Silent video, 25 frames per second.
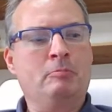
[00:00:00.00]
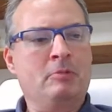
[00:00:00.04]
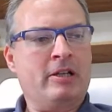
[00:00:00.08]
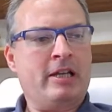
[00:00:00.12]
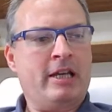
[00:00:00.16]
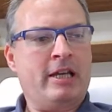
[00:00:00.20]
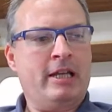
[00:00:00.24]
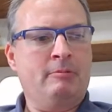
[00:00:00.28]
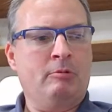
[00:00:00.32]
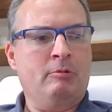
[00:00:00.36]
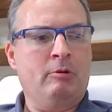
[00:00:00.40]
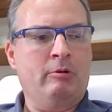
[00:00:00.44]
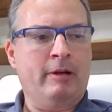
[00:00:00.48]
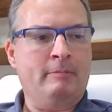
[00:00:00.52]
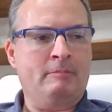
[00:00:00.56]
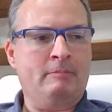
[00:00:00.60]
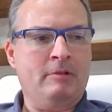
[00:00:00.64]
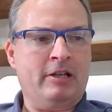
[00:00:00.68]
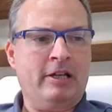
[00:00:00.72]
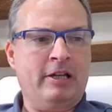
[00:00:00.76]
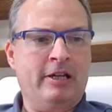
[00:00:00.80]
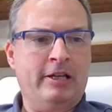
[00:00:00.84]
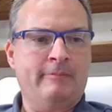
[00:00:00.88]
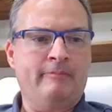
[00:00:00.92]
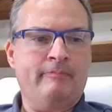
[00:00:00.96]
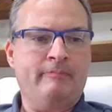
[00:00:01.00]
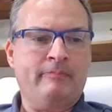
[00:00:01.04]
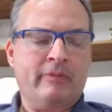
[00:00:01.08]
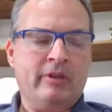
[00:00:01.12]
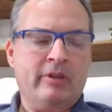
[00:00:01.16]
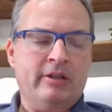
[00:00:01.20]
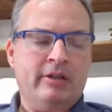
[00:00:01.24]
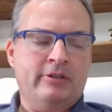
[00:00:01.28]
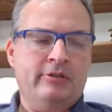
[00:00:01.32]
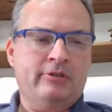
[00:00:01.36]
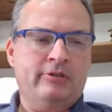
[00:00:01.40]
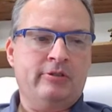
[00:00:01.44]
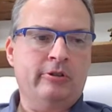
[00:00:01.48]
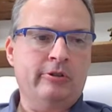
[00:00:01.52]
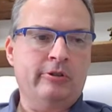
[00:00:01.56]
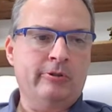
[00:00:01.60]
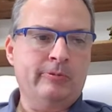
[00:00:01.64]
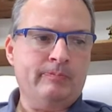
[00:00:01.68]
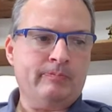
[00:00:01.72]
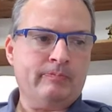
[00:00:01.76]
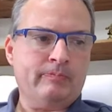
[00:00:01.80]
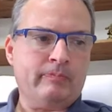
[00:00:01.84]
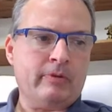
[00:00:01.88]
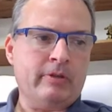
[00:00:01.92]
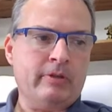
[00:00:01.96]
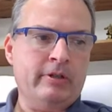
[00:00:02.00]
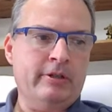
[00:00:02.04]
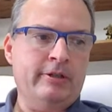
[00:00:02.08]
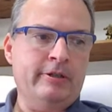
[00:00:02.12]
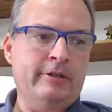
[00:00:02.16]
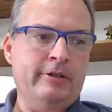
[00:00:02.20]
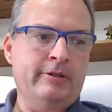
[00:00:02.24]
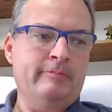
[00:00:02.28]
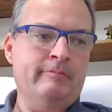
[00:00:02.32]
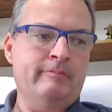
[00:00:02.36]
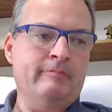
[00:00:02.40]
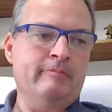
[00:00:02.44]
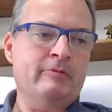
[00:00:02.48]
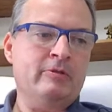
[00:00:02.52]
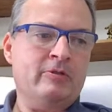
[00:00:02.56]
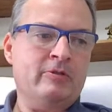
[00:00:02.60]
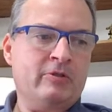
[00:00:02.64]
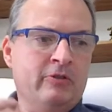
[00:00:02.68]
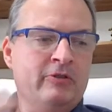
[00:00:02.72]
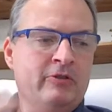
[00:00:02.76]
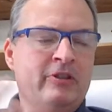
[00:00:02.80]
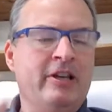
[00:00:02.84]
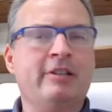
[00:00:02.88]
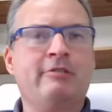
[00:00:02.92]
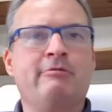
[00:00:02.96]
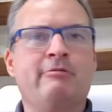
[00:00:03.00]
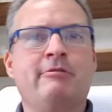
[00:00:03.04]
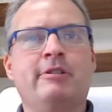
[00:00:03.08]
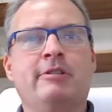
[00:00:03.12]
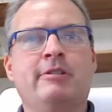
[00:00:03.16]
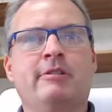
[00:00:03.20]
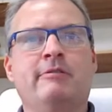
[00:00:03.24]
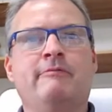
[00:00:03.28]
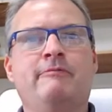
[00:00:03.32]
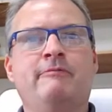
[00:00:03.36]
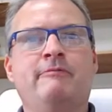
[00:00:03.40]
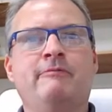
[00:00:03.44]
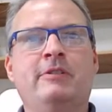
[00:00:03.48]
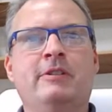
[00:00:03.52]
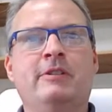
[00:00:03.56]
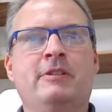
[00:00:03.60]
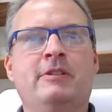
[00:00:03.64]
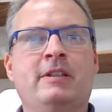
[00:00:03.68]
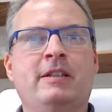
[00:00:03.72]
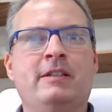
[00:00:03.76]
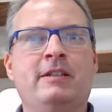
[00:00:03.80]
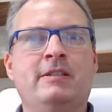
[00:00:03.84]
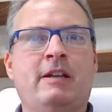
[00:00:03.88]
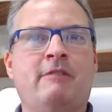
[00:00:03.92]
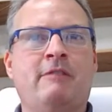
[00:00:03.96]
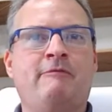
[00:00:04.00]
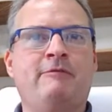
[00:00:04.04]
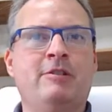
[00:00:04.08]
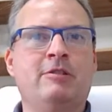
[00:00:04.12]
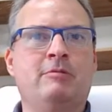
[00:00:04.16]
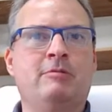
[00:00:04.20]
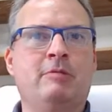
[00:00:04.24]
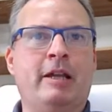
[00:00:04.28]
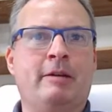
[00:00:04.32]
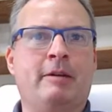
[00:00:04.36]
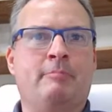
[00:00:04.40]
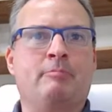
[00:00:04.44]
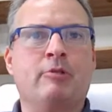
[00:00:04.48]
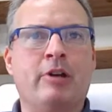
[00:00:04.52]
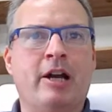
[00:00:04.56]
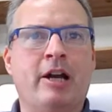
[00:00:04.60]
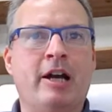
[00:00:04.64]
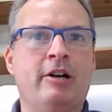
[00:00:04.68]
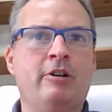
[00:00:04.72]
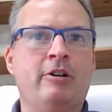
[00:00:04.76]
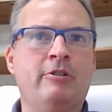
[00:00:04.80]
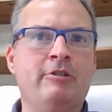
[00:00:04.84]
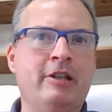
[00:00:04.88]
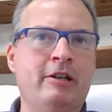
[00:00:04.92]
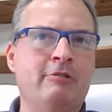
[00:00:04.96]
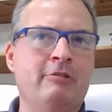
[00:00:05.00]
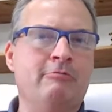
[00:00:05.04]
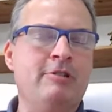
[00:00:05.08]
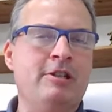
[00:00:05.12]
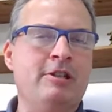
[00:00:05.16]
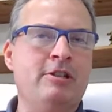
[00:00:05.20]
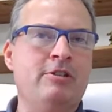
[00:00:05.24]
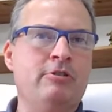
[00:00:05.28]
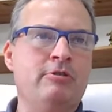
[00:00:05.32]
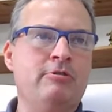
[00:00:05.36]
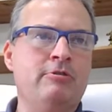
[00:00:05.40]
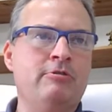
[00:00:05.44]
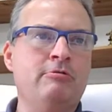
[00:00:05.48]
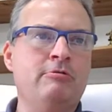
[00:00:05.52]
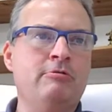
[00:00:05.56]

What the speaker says: duplicate them or replicate them. So that's one of the things I feel like proud that we